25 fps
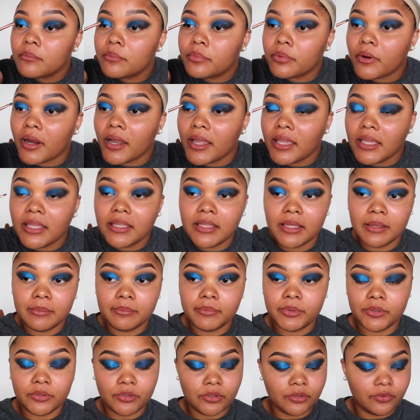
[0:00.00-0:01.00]
bright
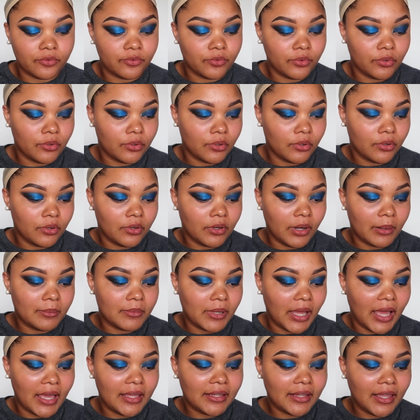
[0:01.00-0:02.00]
and beautiful.
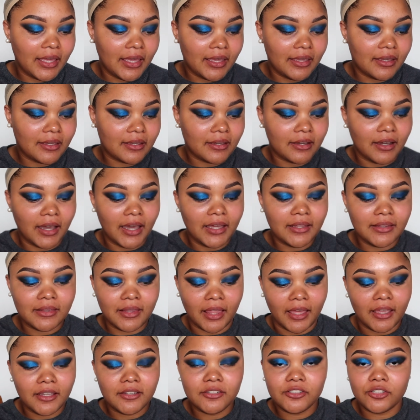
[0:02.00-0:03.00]
Um, I like I
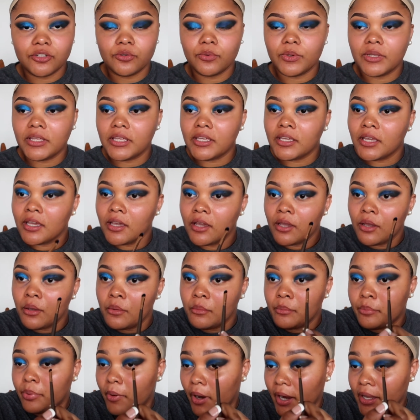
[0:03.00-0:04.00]
like doing
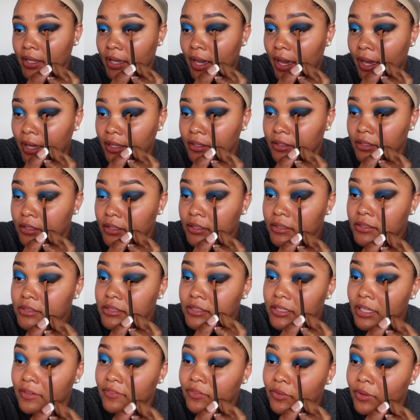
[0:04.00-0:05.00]
bright eye
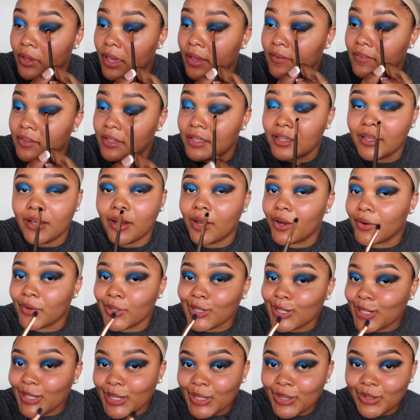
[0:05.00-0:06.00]
looks if you haven't
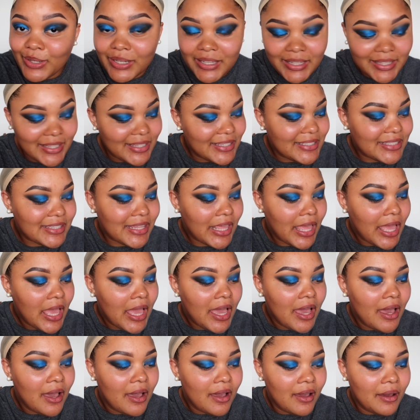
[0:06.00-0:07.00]
already noticed.
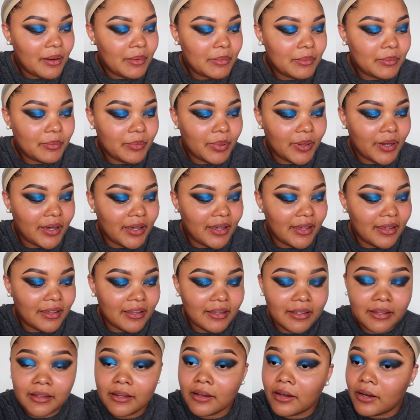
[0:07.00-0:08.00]

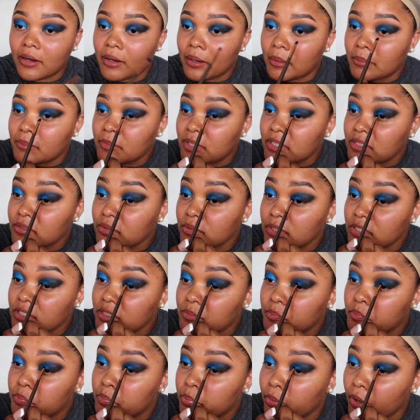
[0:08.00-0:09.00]
But um, this one
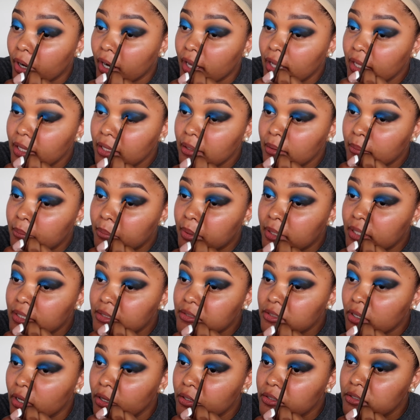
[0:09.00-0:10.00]
is bright, but
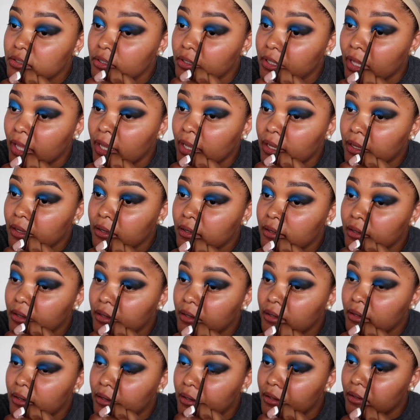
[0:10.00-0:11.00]
it's also like
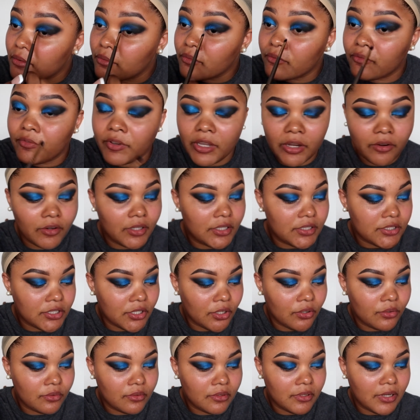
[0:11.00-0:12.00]
very
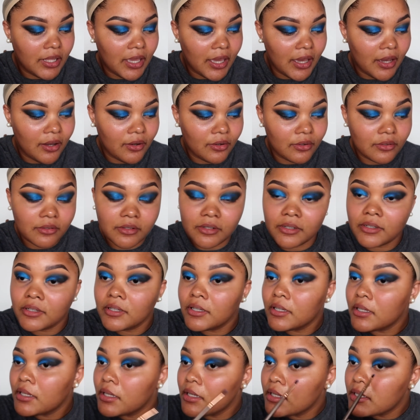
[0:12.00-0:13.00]
toned down.
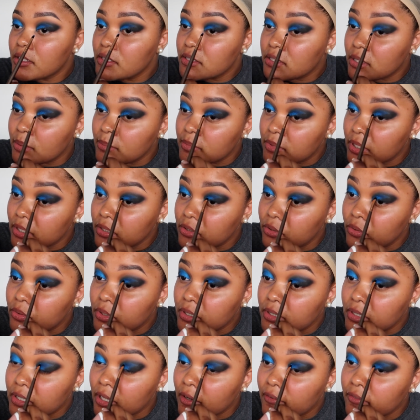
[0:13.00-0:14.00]
Something you
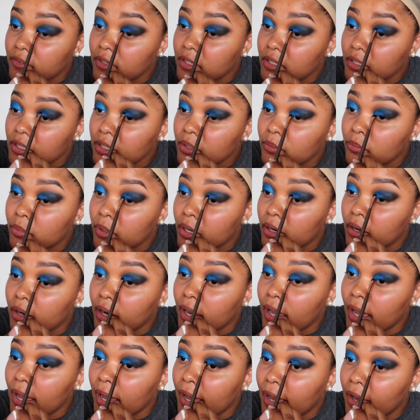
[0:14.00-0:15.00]
could definitely
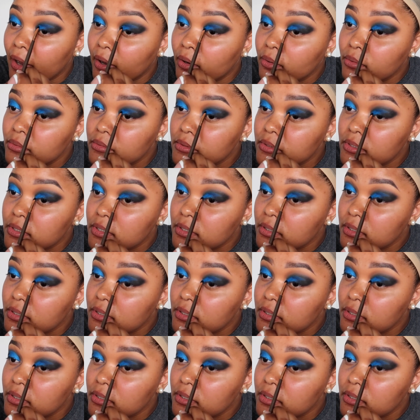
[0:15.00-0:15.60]
wear out